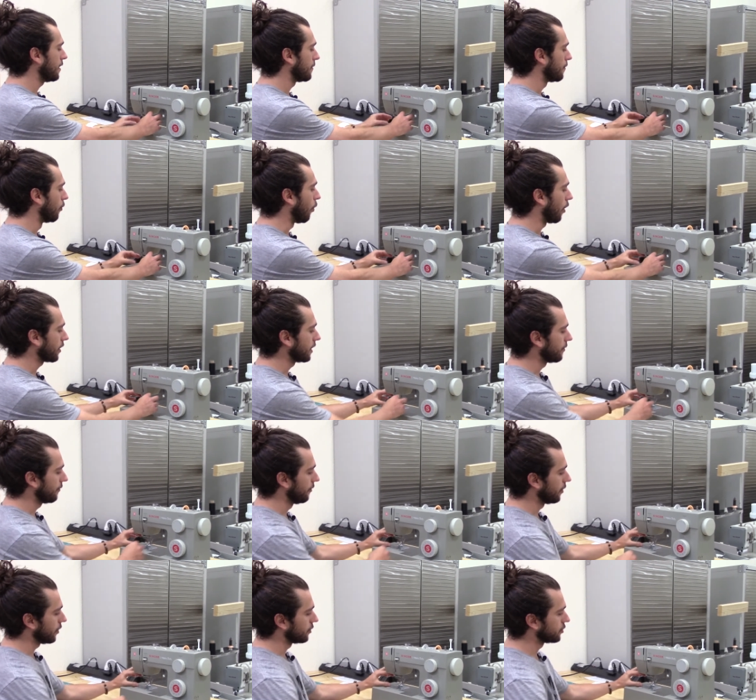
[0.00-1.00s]
walking
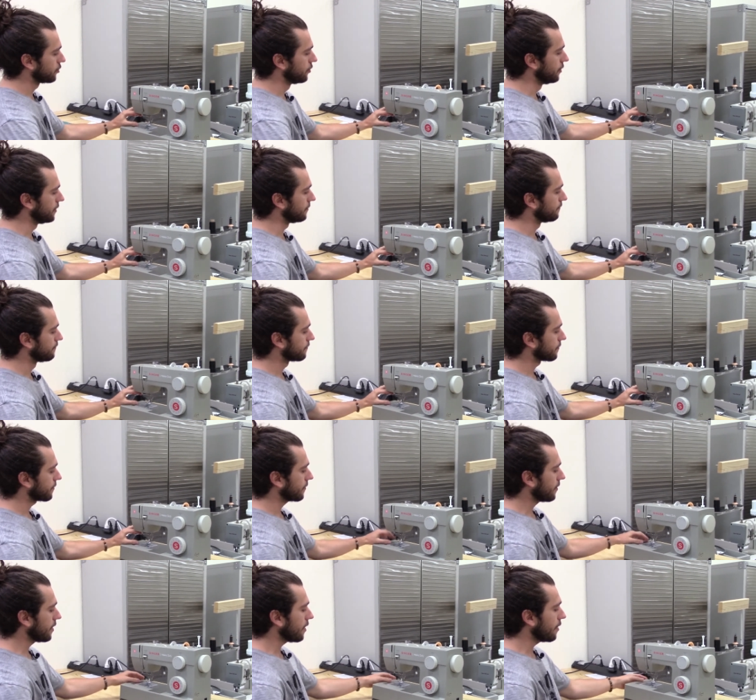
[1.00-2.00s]
foot strip
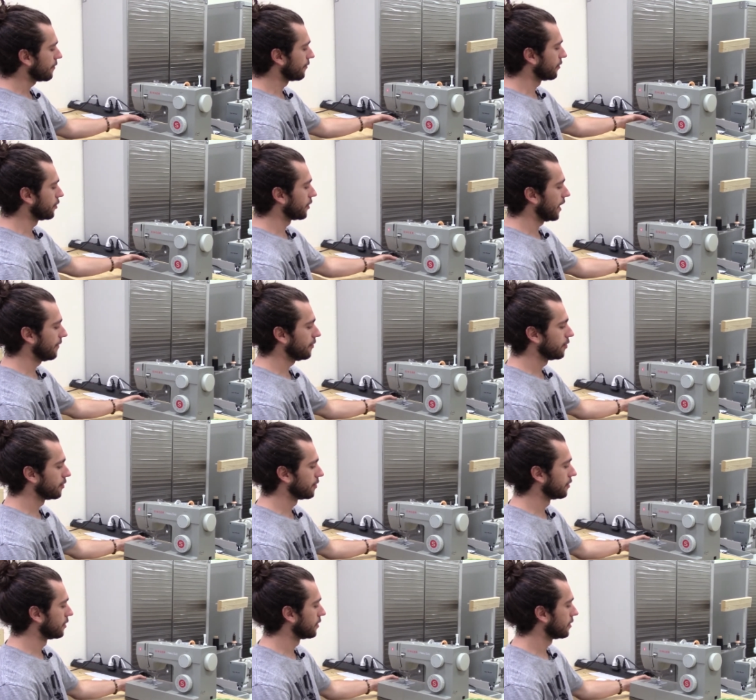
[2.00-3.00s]
for your
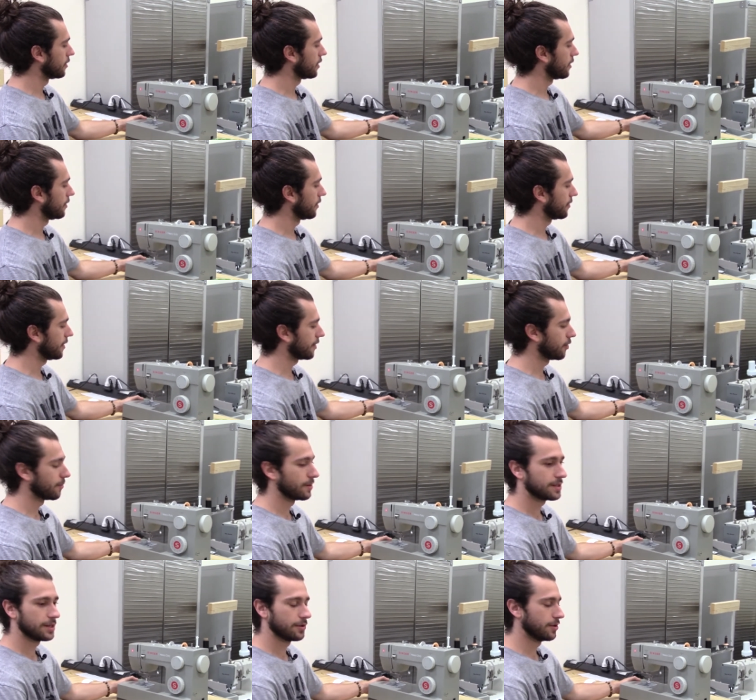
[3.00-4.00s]
heavier, thicker
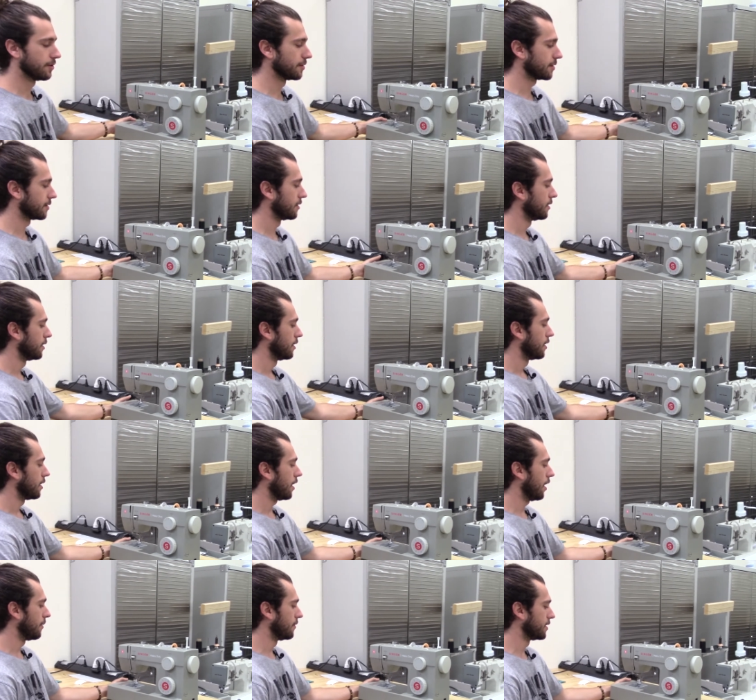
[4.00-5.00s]
materials.
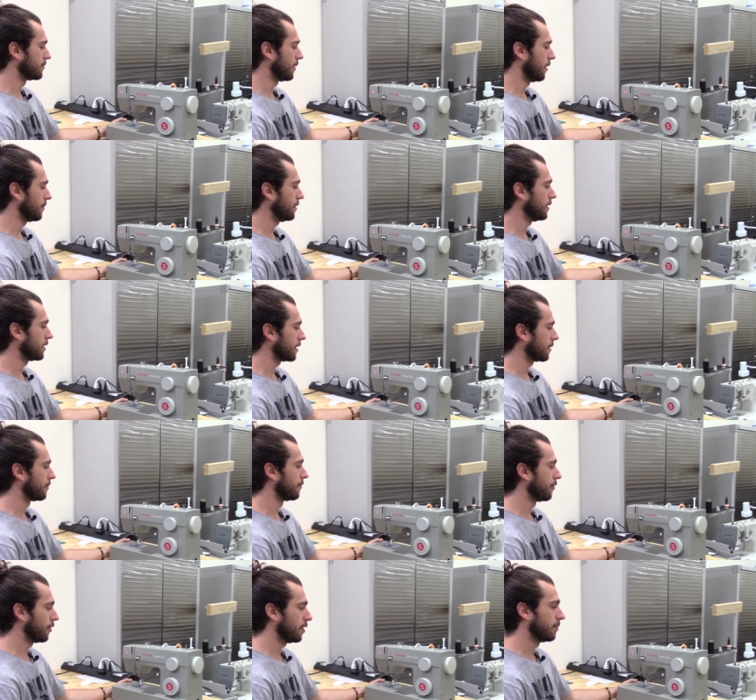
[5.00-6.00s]
This puppy can
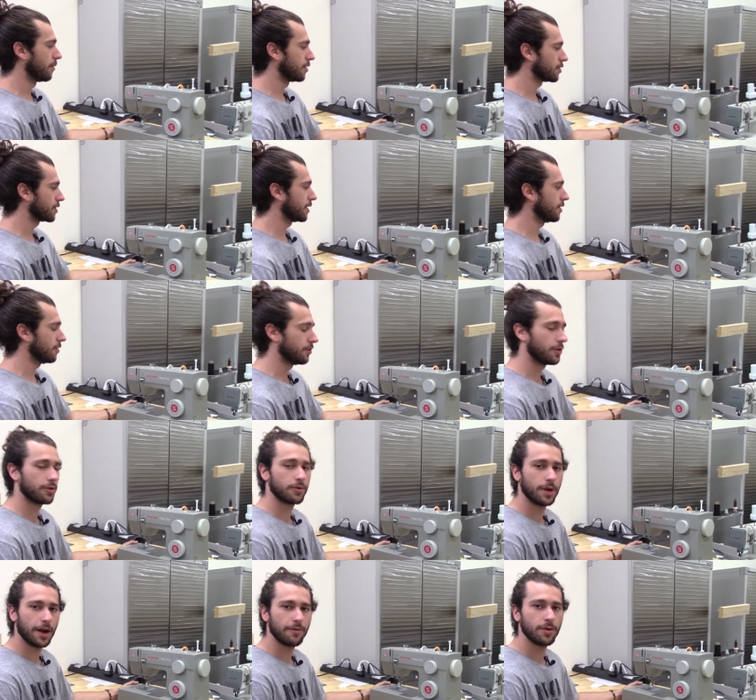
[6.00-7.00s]
pretty much get you
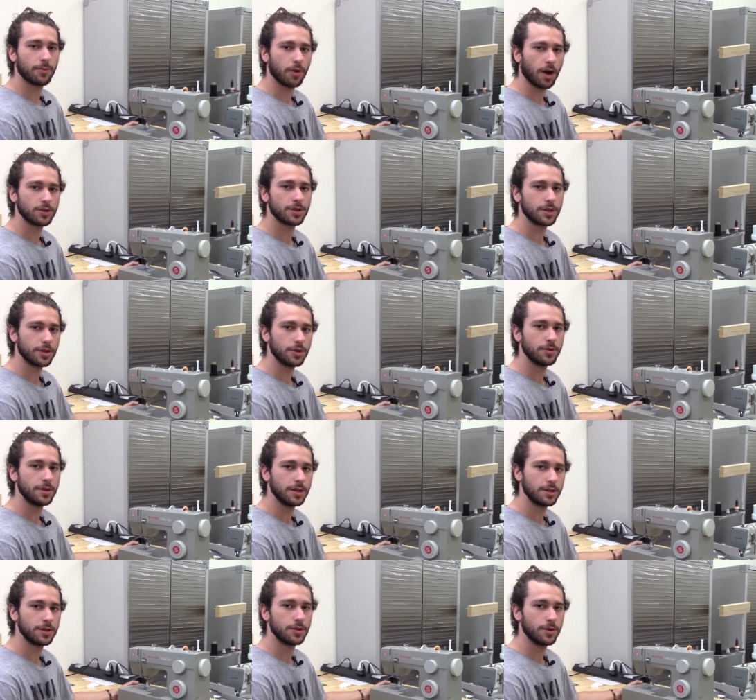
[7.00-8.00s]
through every project that you
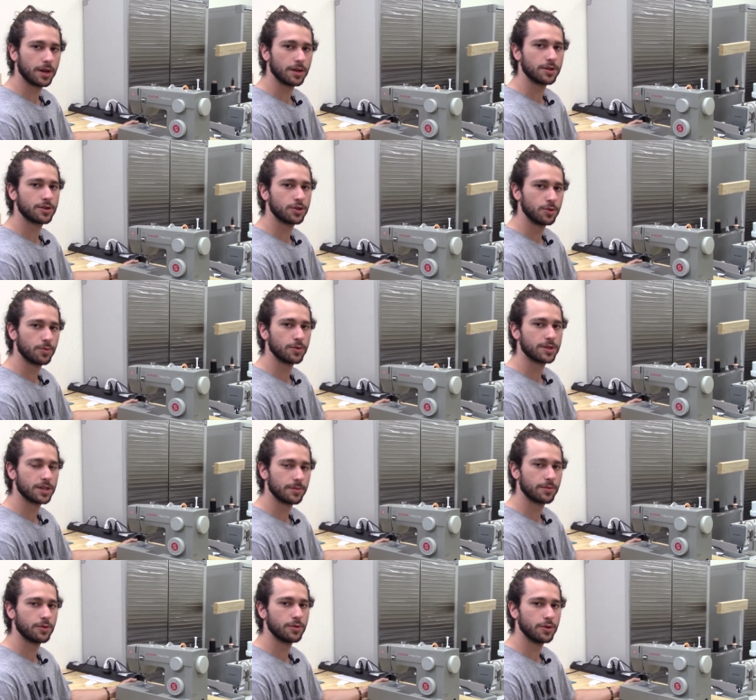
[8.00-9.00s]
need to, and it's super
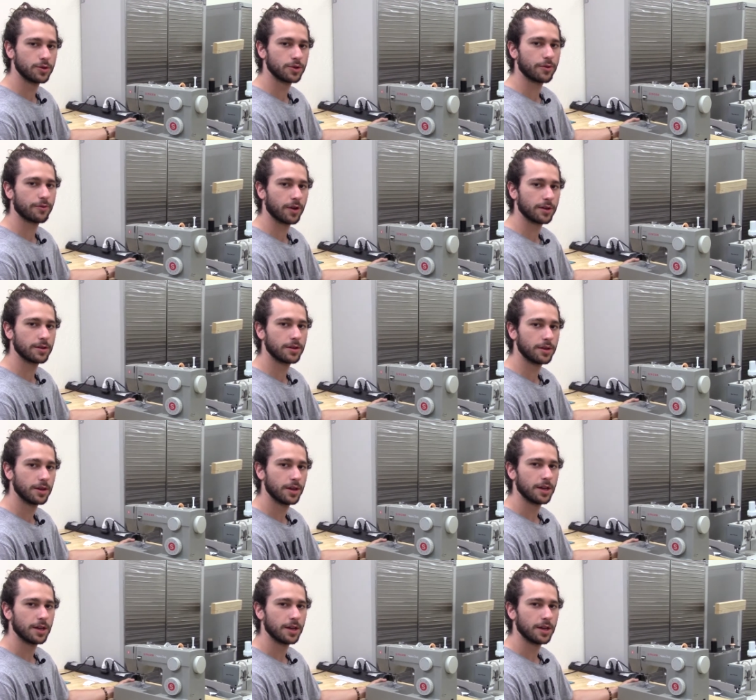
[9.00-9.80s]
simple, user-friendly,